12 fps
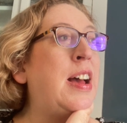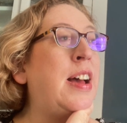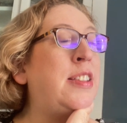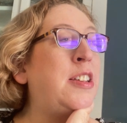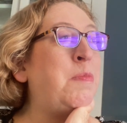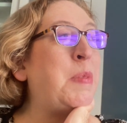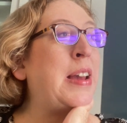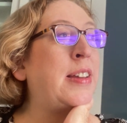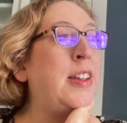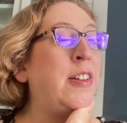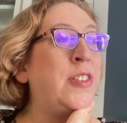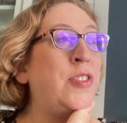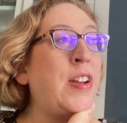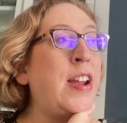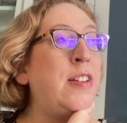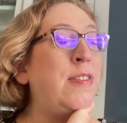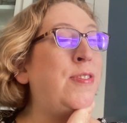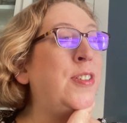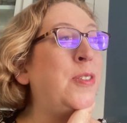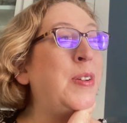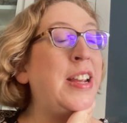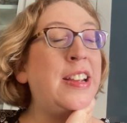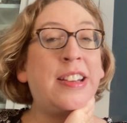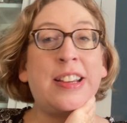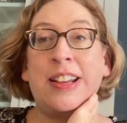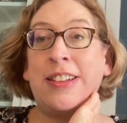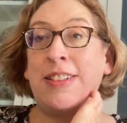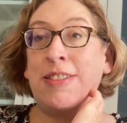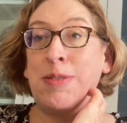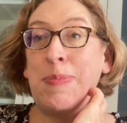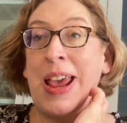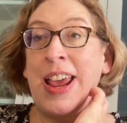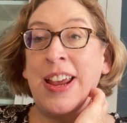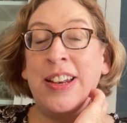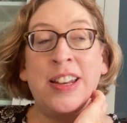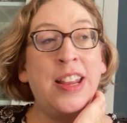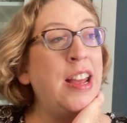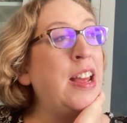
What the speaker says: and then back here in Dryden for a week, and then Spain,